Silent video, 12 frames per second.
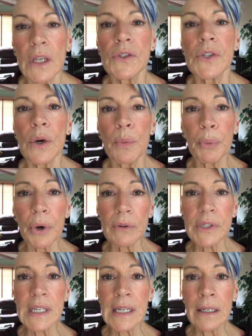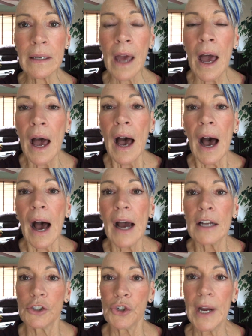So protein,
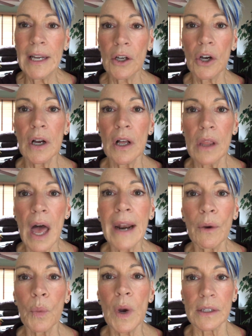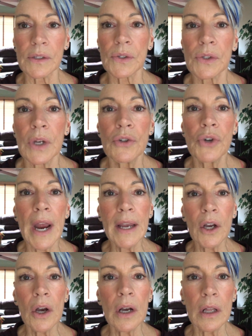try and cook a lot at once. Try
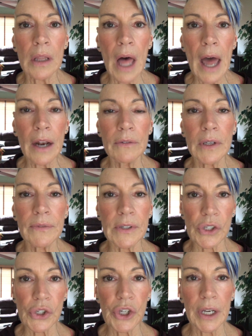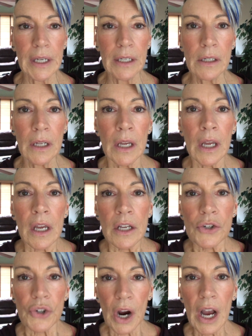and cook a lot of, if it's chicken,
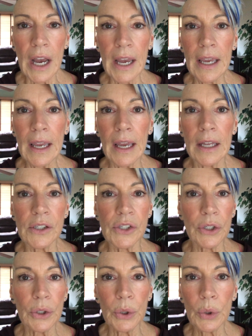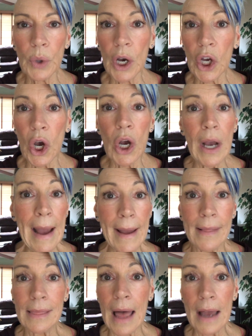try to cook
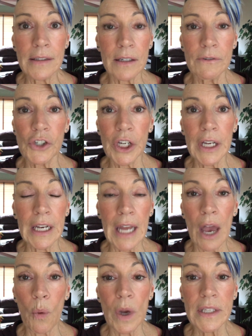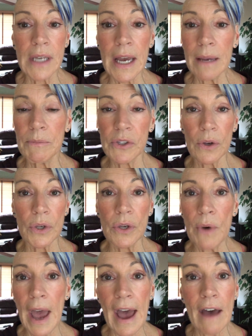a lot of chicken at one time so
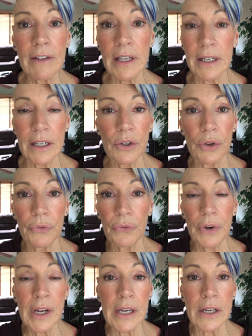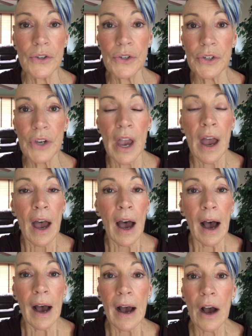you have it in your fridge
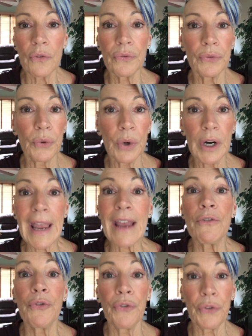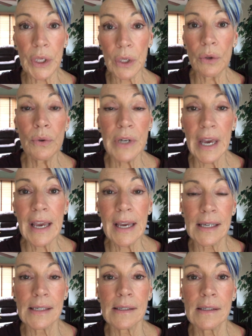for a few
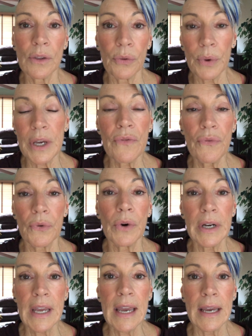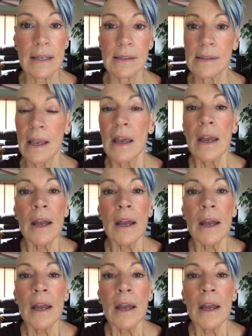days, 3-4 days.